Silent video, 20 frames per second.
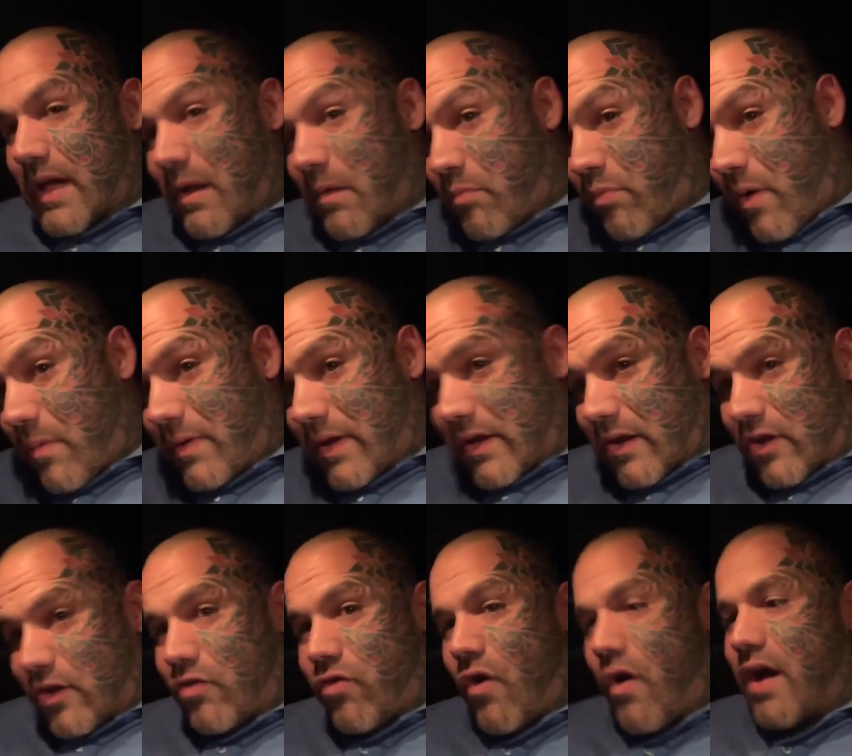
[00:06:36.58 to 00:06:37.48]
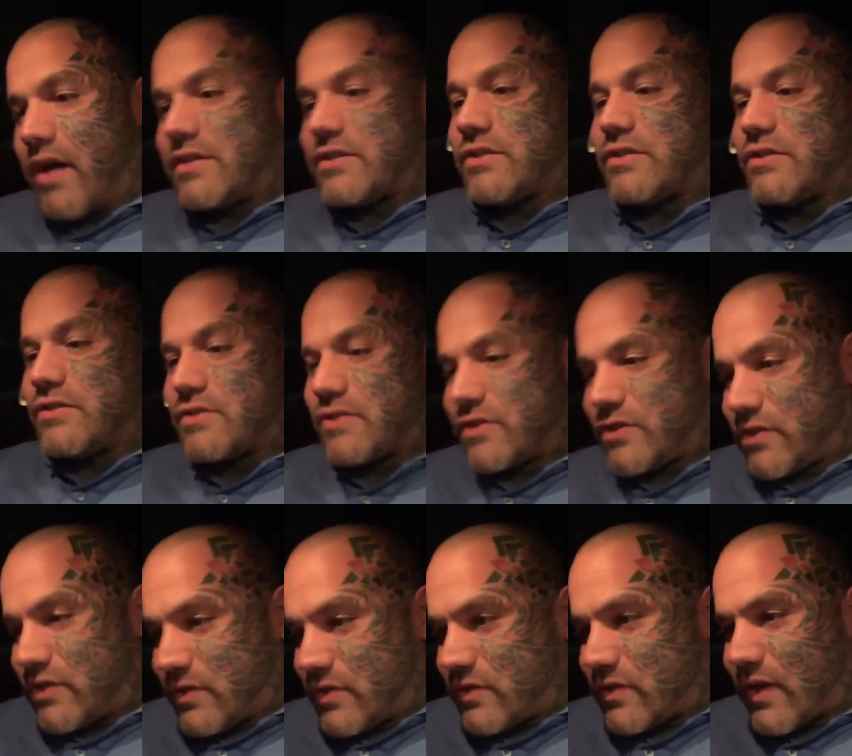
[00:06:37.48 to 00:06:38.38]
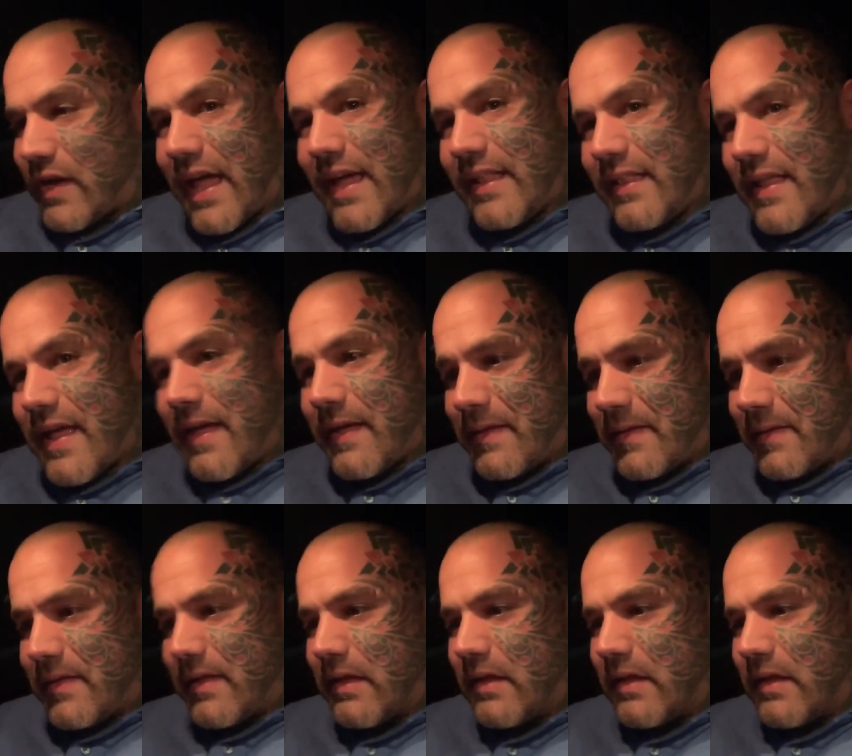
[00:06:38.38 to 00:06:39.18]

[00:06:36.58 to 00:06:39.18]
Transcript: I'm probably going to cry as soon as I get in there.